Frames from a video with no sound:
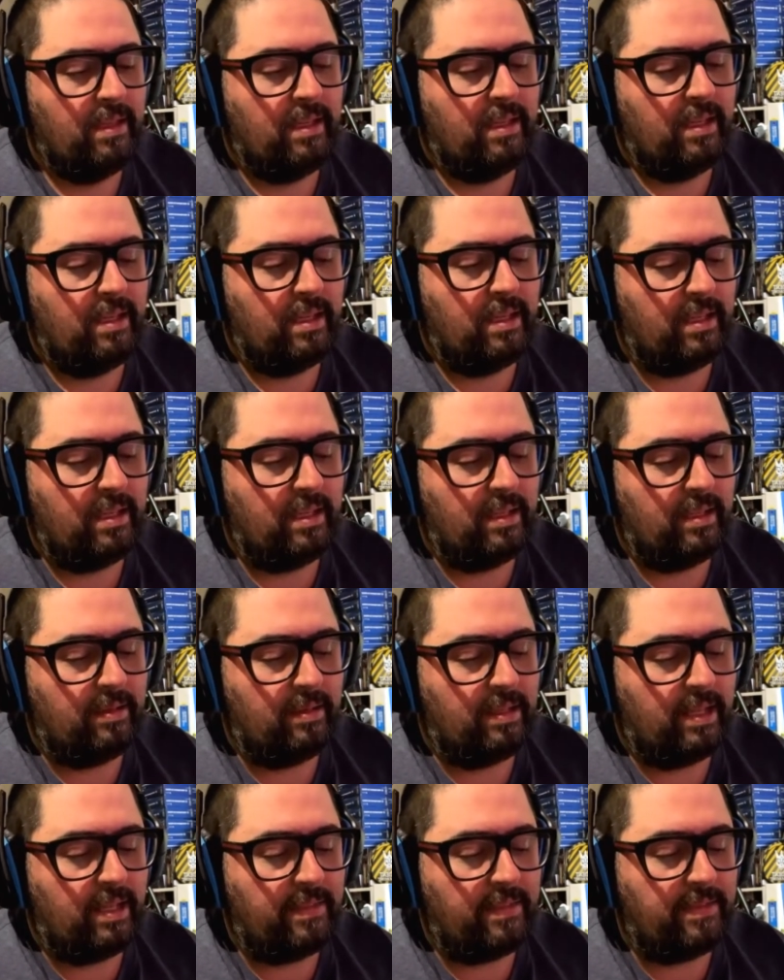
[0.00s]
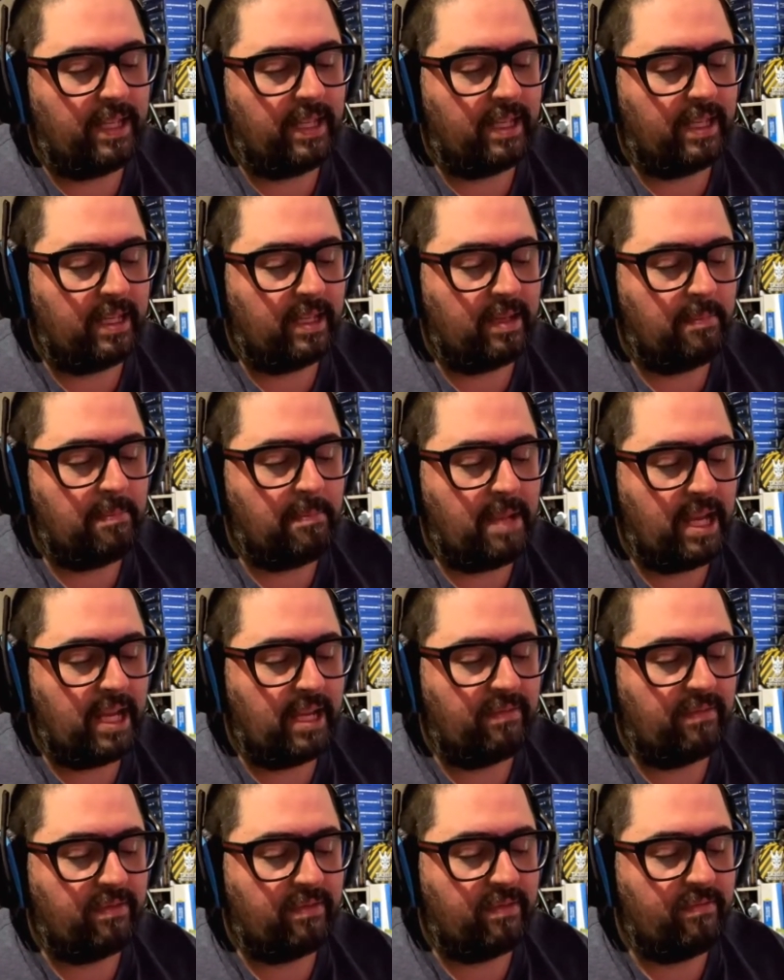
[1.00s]
I think it can make
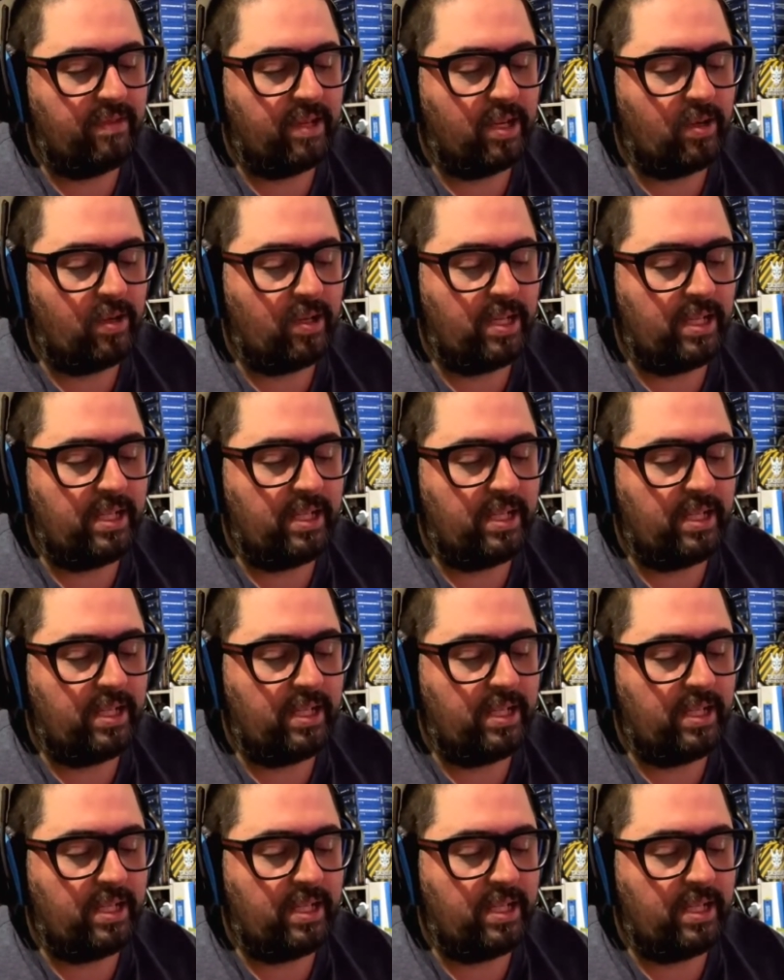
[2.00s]
for very